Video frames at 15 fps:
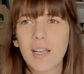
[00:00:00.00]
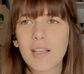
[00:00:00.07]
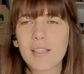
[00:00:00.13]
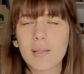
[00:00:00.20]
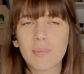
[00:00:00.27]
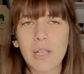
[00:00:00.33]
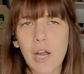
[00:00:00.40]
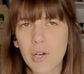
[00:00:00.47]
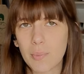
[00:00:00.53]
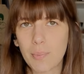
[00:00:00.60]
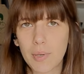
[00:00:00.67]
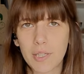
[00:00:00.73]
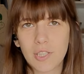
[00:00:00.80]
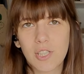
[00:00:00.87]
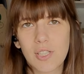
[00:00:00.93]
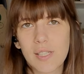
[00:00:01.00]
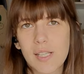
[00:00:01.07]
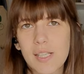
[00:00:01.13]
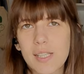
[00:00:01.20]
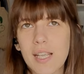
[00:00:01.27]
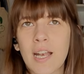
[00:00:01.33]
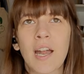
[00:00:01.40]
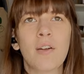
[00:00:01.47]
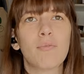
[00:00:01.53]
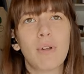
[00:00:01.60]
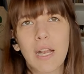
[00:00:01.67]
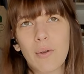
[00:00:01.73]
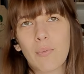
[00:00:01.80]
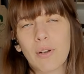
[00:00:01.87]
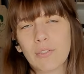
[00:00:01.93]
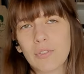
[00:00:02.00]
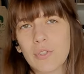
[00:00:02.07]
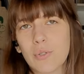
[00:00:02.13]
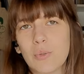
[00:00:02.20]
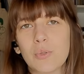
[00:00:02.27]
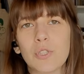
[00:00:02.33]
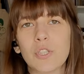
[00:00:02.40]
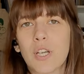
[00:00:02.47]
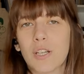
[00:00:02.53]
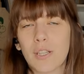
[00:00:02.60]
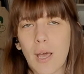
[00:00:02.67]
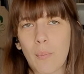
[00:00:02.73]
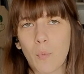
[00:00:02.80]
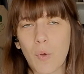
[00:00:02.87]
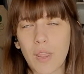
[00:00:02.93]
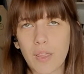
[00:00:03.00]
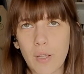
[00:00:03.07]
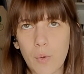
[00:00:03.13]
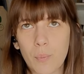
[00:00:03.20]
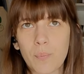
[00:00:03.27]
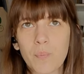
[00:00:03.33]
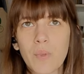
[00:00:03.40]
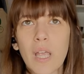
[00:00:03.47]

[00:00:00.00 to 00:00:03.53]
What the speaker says: some yarn purchases, and I really want to share them with you.